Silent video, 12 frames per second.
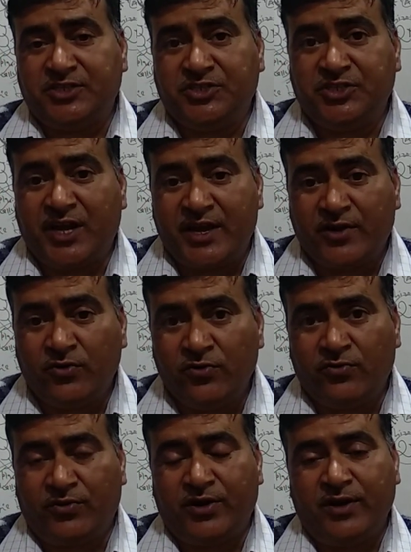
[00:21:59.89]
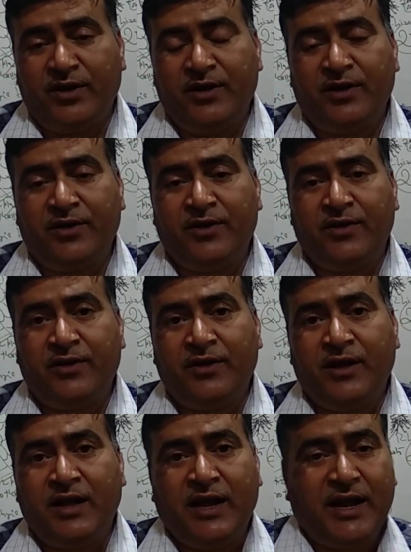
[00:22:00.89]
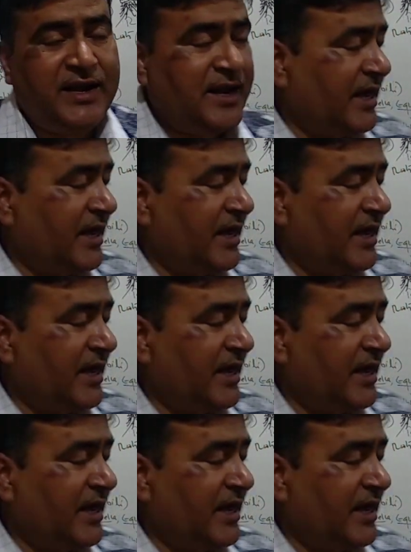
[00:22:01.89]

Zygote. And